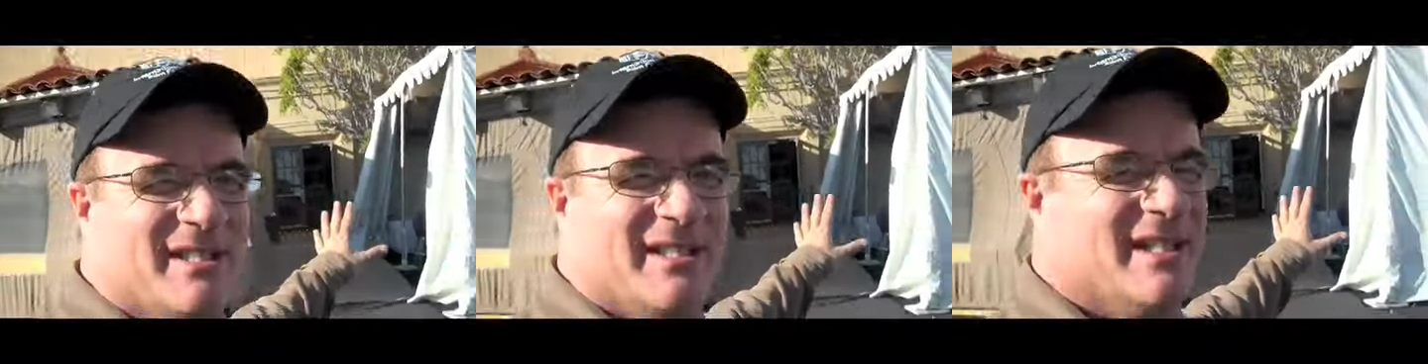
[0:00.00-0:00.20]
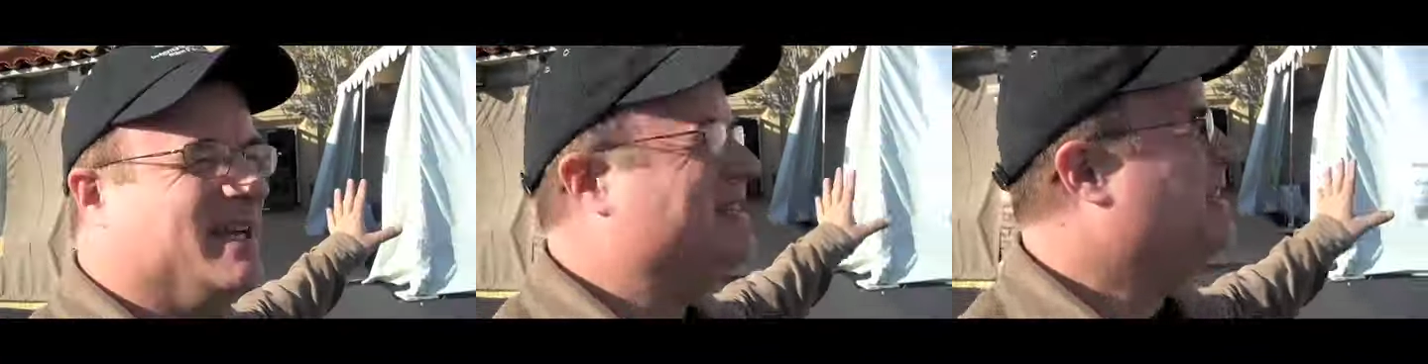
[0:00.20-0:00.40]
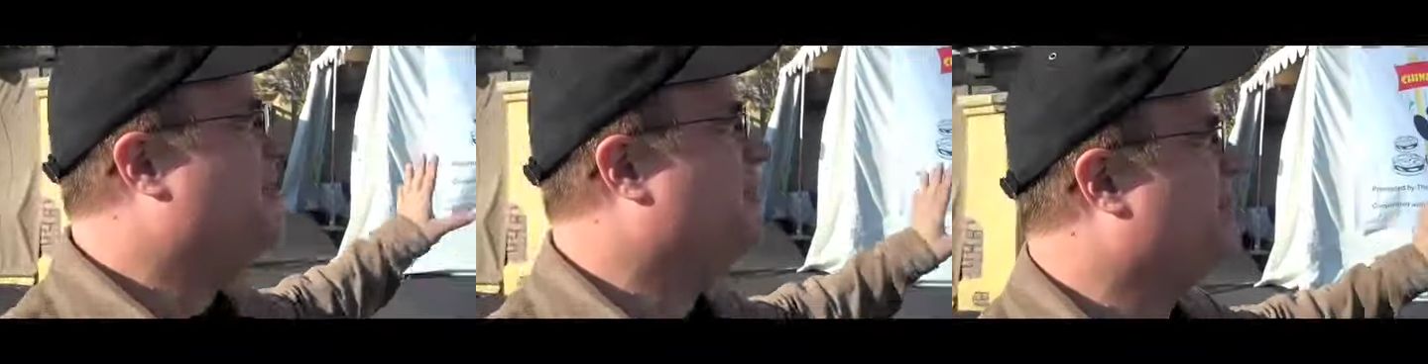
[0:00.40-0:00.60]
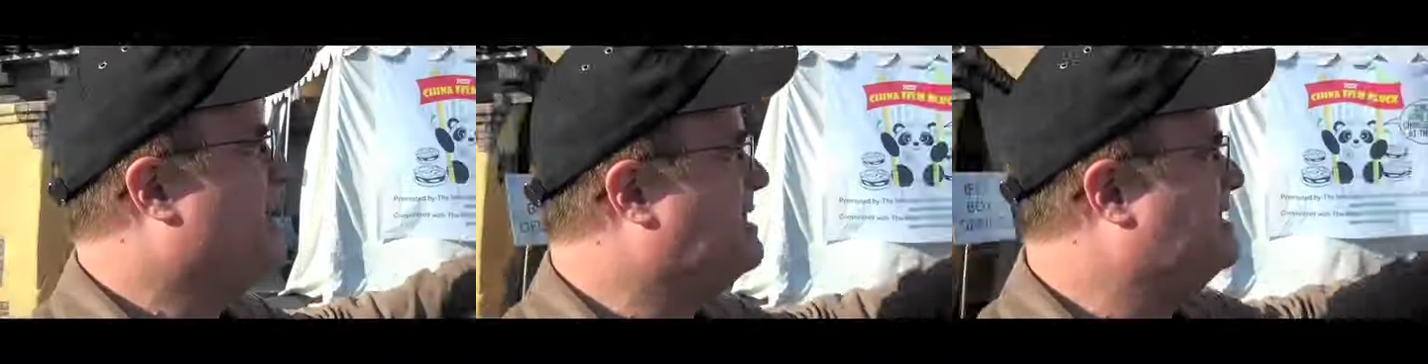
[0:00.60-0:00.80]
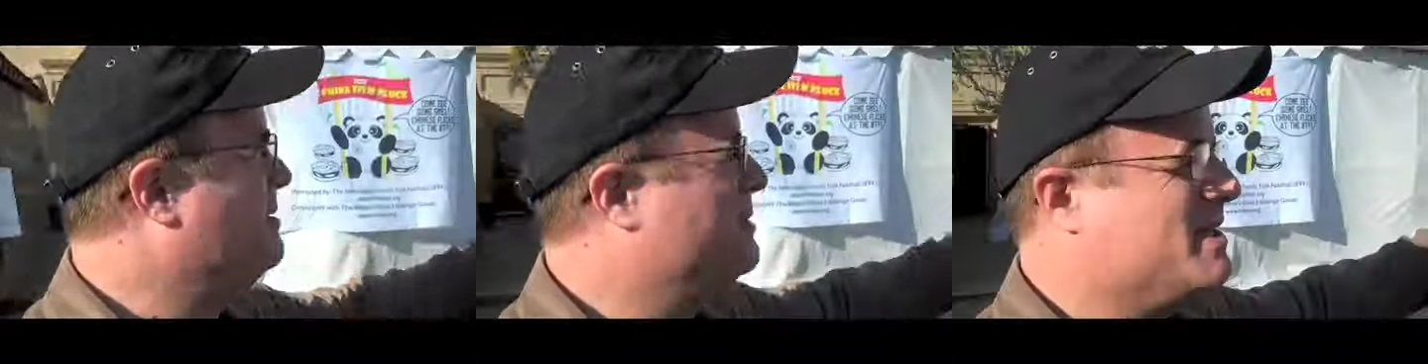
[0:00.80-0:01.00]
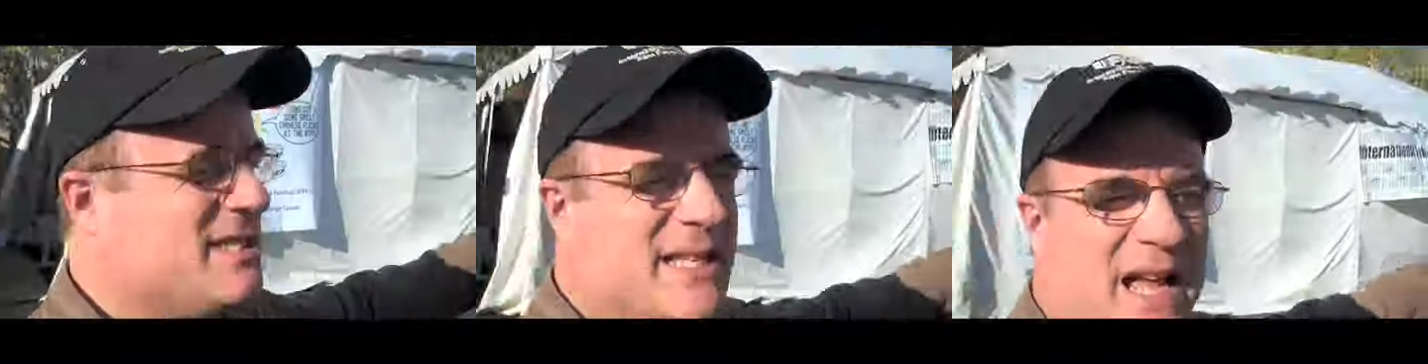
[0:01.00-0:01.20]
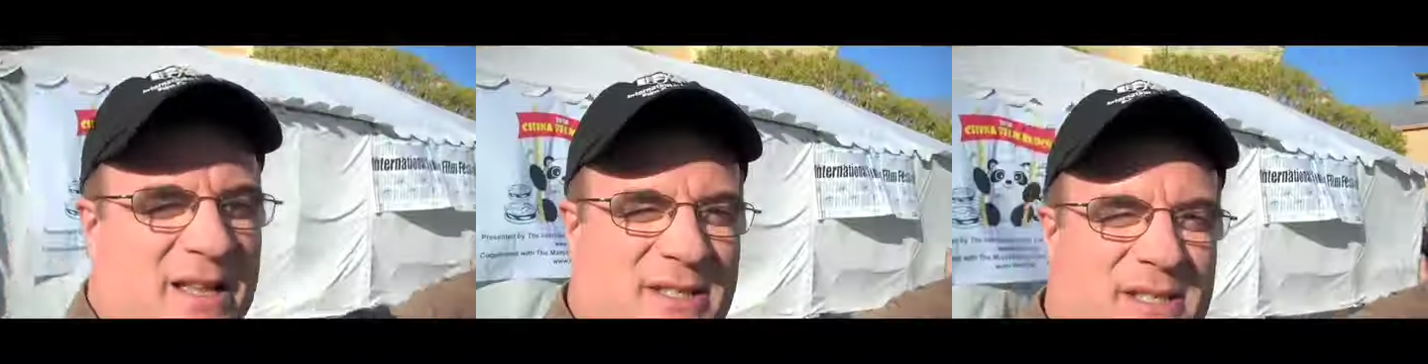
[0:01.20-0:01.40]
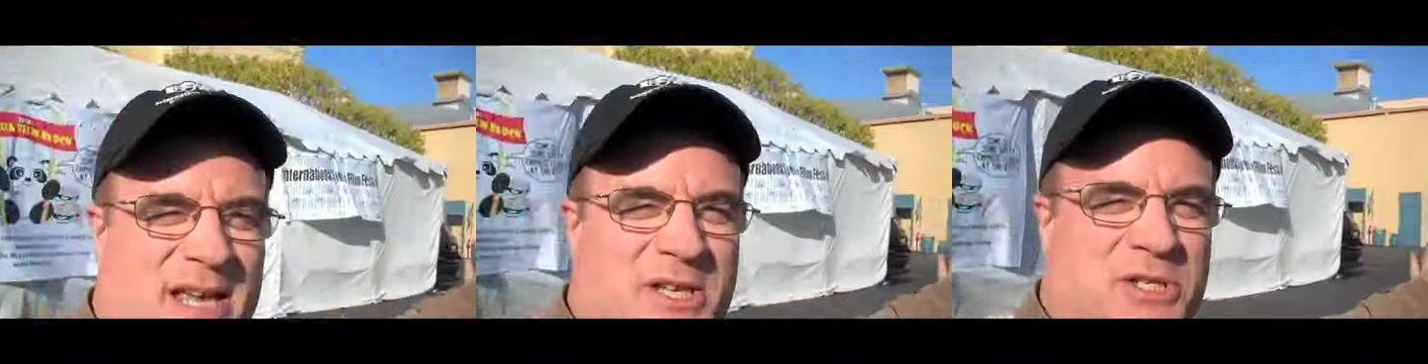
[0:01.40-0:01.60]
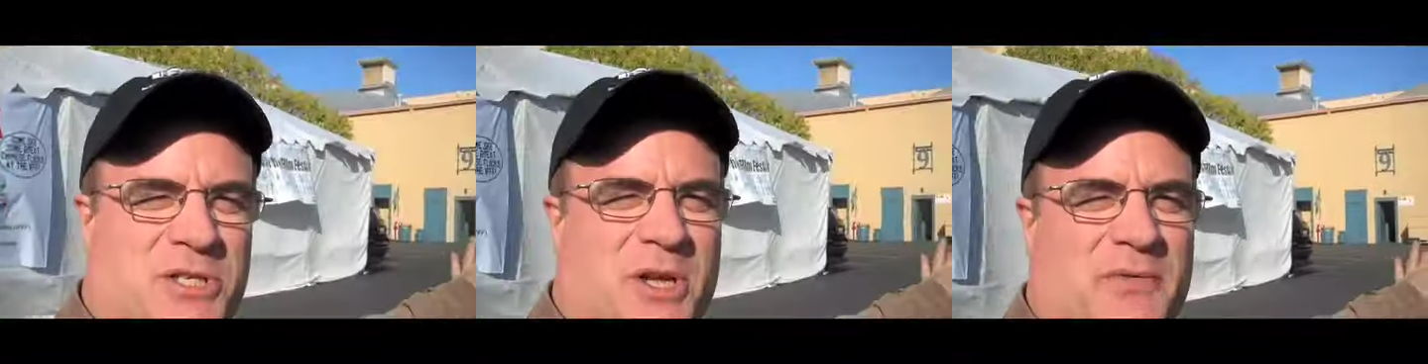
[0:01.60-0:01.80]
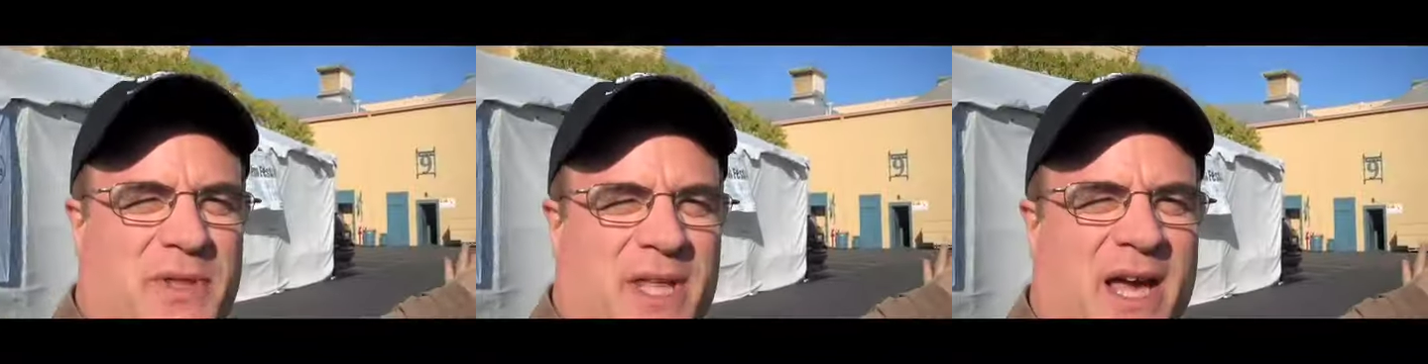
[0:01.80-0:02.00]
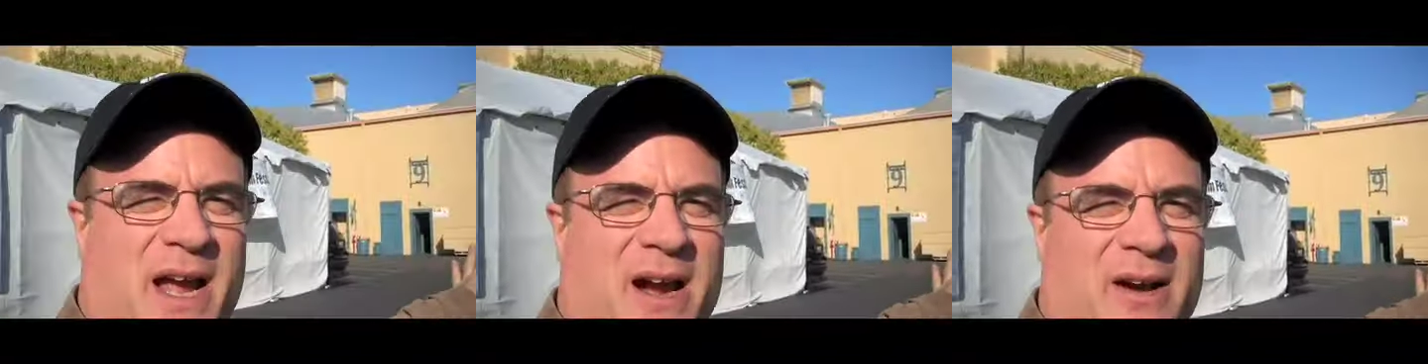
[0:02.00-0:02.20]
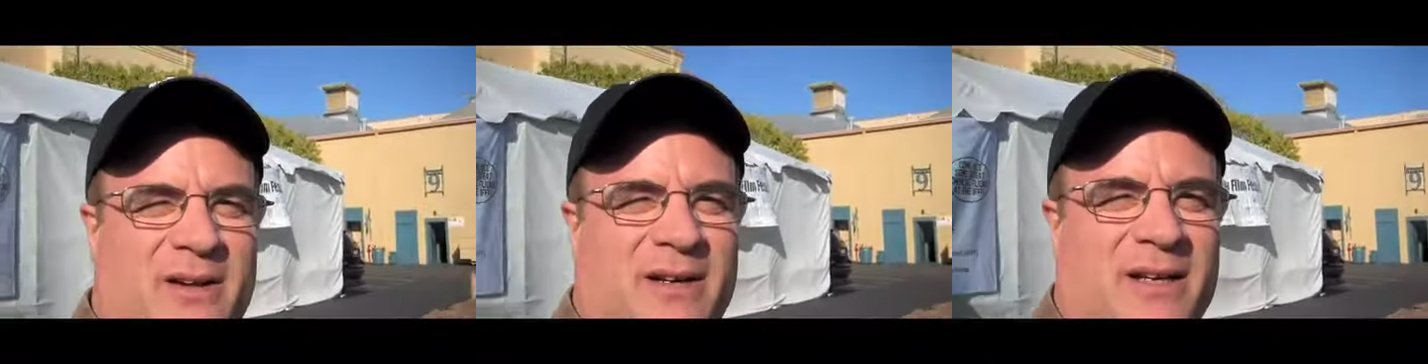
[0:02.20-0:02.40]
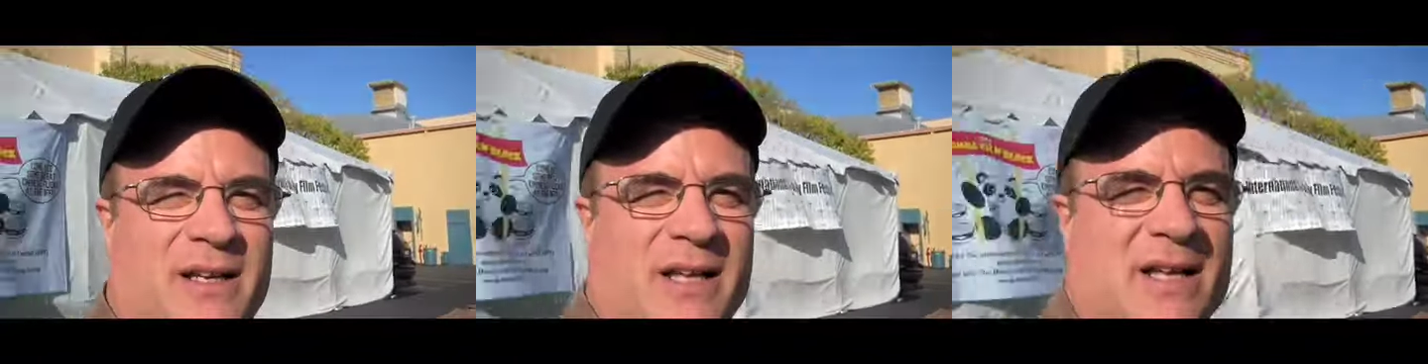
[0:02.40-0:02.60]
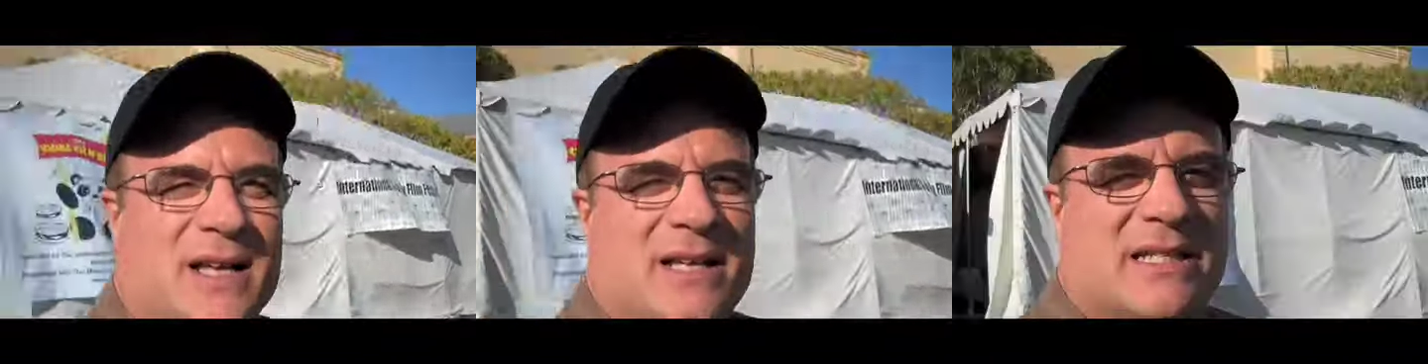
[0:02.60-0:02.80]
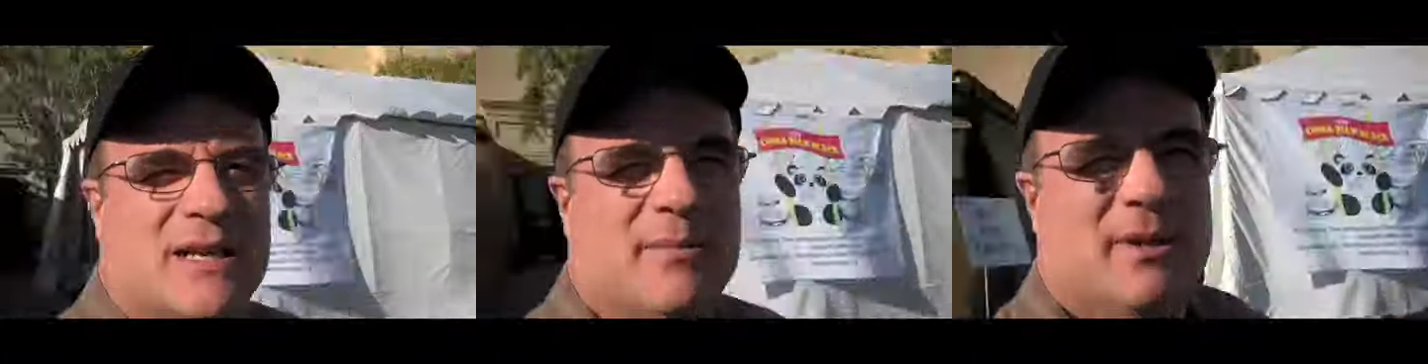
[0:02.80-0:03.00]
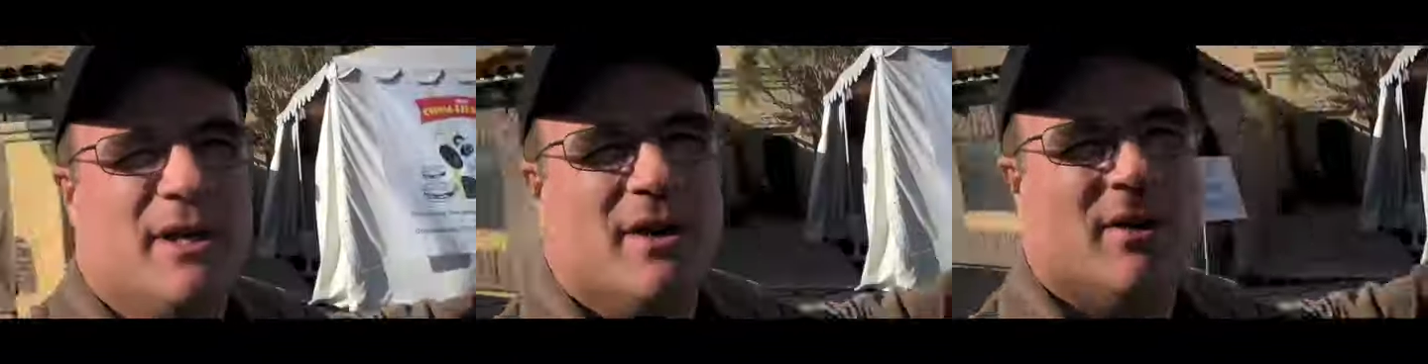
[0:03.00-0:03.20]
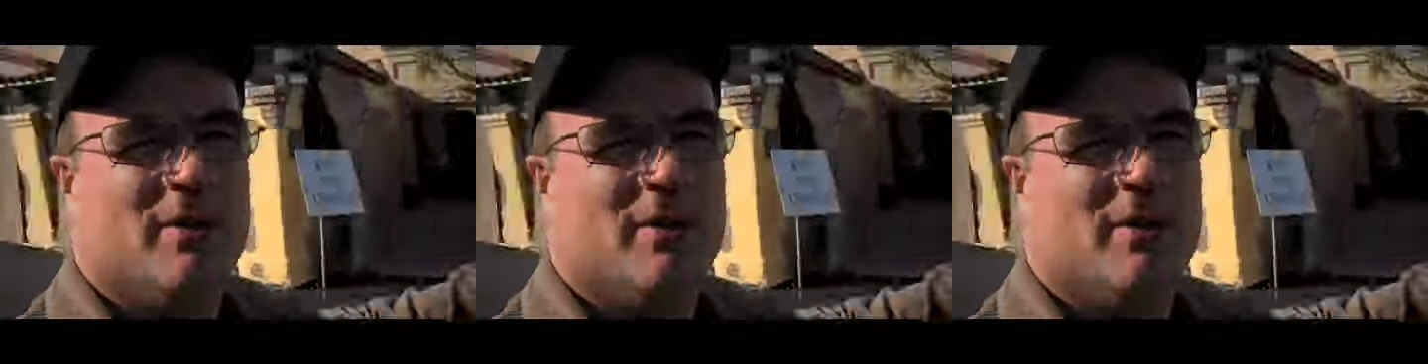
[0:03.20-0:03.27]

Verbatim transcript: And then we've got some of the sound stages over there, and some of the